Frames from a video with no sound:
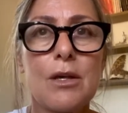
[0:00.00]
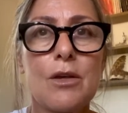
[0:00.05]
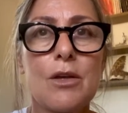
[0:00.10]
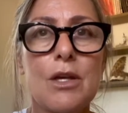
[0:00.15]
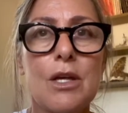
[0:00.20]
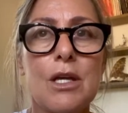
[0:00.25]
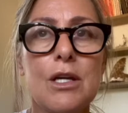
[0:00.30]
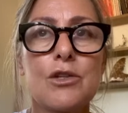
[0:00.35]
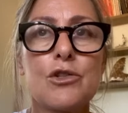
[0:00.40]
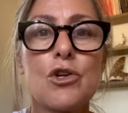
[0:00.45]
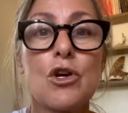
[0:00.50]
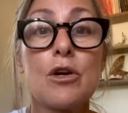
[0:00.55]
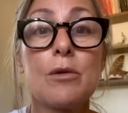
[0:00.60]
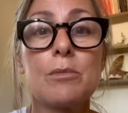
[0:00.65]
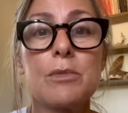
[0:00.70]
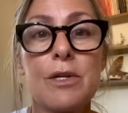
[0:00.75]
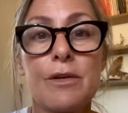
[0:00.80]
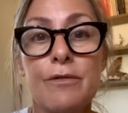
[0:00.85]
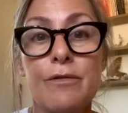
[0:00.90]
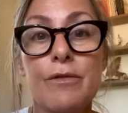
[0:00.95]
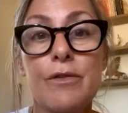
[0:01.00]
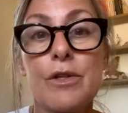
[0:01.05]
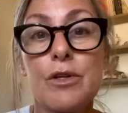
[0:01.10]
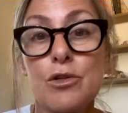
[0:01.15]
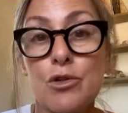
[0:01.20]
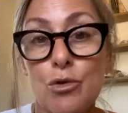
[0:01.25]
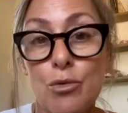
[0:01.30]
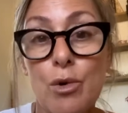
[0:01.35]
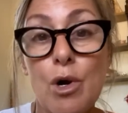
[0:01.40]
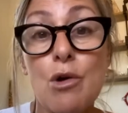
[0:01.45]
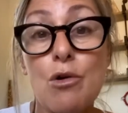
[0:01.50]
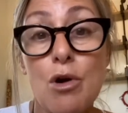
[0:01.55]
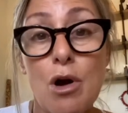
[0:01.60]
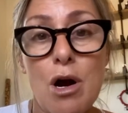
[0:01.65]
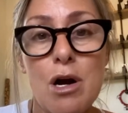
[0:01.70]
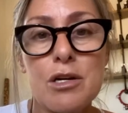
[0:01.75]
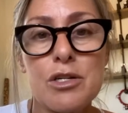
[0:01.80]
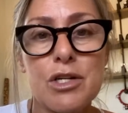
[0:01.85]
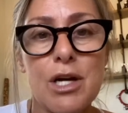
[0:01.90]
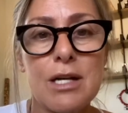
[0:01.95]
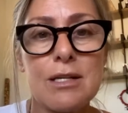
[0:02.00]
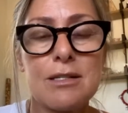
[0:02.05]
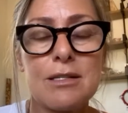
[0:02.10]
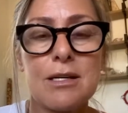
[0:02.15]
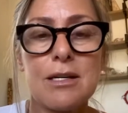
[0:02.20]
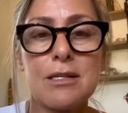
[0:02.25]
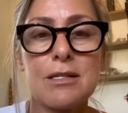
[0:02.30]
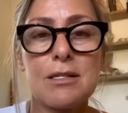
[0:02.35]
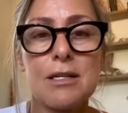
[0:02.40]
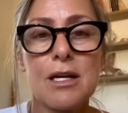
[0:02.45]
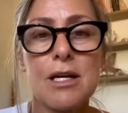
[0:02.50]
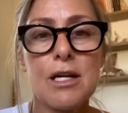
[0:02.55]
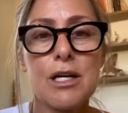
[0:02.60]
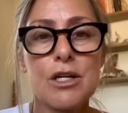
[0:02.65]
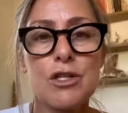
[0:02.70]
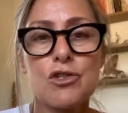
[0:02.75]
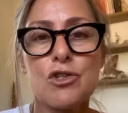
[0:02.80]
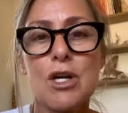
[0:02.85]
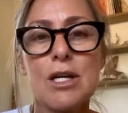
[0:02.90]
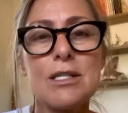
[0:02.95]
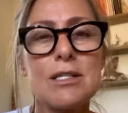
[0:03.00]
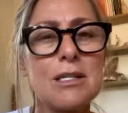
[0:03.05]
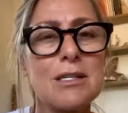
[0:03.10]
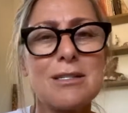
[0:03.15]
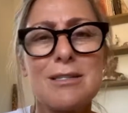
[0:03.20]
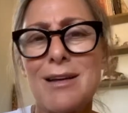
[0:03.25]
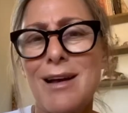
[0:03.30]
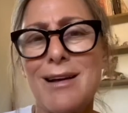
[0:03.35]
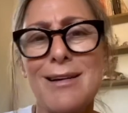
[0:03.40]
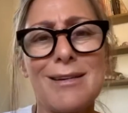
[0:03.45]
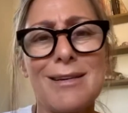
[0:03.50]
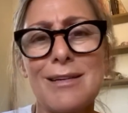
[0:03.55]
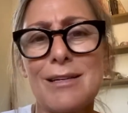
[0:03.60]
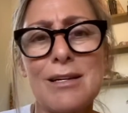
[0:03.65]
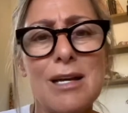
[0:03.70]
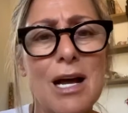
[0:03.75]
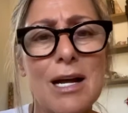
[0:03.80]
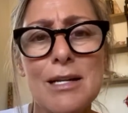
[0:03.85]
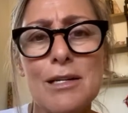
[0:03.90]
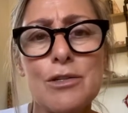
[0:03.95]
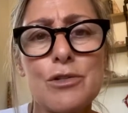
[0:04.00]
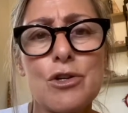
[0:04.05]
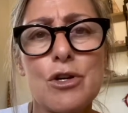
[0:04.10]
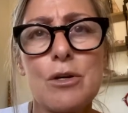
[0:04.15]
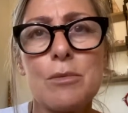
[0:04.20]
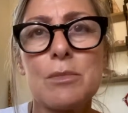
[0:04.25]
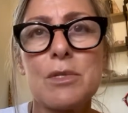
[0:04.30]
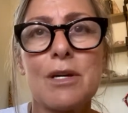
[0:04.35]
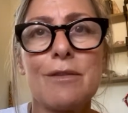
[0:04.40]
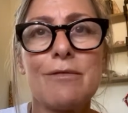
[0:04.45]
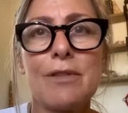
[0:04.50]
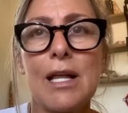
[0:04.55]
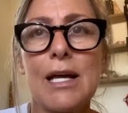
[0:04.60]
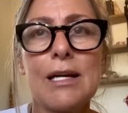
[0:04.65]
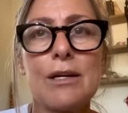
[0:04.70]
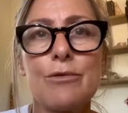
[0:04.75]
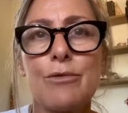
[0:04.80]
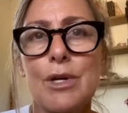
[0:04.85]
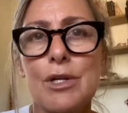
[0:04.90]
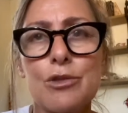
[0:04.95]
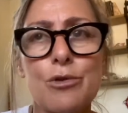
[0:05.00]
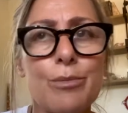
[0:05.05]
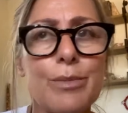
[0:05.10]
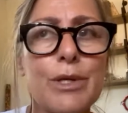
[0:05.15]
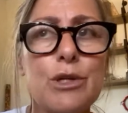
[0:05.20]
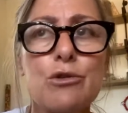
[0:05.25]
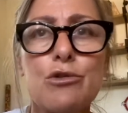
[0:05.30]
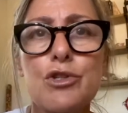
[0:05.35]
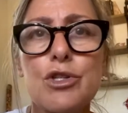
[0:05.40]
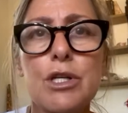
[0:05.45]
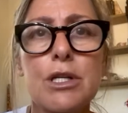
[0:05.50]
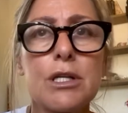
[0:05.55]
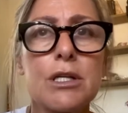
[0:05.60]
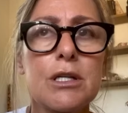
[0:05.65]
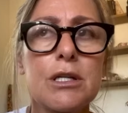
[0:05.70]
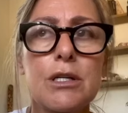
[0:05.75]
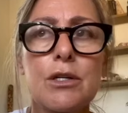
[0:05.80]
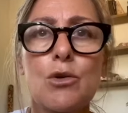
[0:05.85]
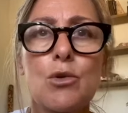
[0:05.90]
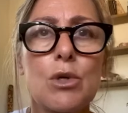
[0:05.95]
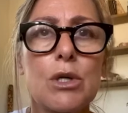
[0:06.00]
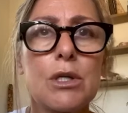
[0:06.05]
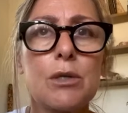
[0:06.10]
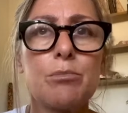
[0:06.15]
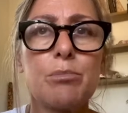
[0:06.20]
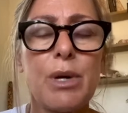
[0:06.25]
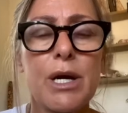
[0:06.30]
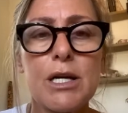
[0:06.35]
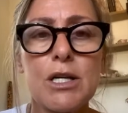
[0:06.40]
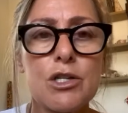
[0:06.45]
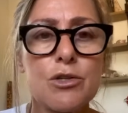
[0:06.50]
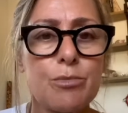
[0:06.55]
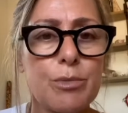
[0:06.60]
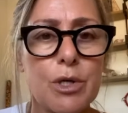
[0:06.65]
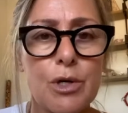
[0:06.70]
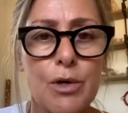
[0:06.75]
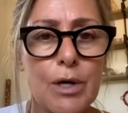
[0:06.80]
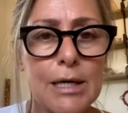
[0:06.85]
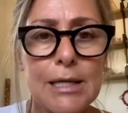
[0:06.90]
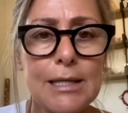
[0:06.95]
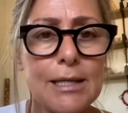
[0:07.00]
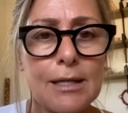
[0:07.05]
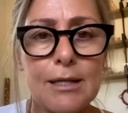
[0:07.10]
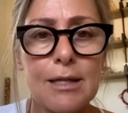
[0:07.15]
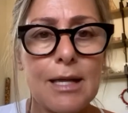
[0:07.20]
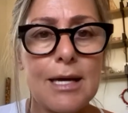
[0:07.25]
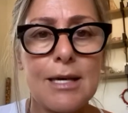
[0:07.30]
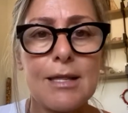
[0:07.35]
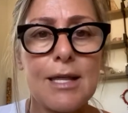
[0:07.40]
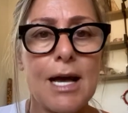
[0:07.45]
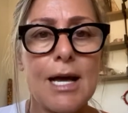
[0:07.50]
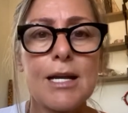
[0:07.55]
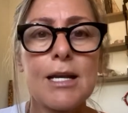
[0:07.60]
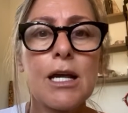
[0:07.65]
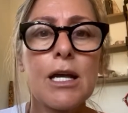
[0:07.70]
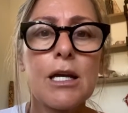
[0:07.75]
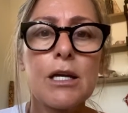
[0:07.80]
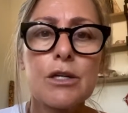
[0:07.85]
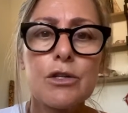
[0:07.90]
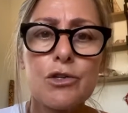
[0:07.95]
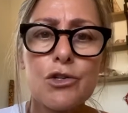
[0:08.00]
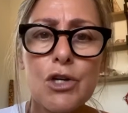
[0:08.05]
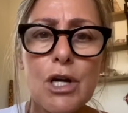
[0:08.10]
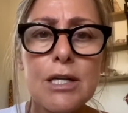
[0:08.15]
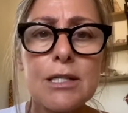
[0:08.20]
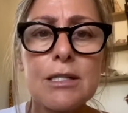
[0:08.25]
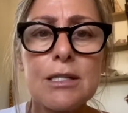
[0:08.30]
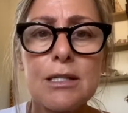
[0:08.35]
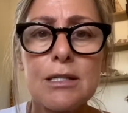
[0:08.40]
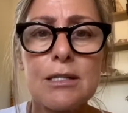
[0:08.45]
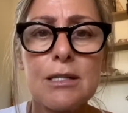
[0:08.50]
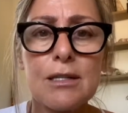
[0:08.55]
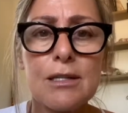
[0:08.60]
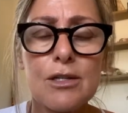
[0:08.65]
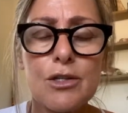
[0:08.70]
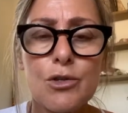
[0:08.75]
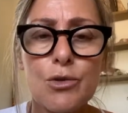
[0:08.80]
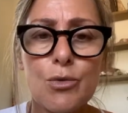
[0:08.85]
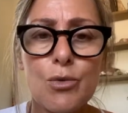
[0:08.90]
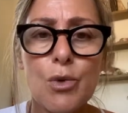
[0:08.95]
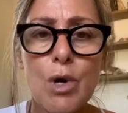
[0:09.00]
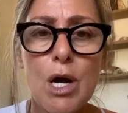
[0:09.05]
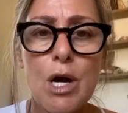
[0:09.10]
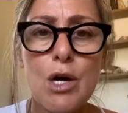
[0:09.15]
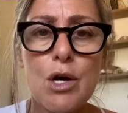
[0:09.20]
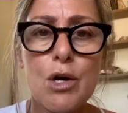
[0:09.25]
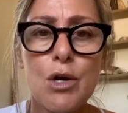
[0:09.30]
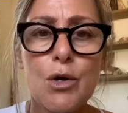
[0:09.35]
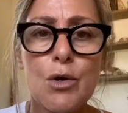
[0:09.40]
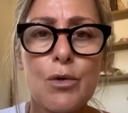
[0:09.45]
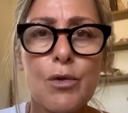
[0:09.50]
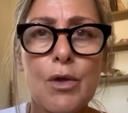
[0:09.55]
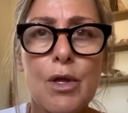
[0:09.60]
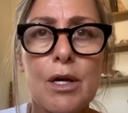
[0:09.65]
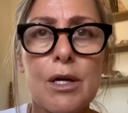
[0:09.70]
in terms of the tarot card justice. Justice not in terms of like retribution or punishment or anything like that. Justice in the tarot,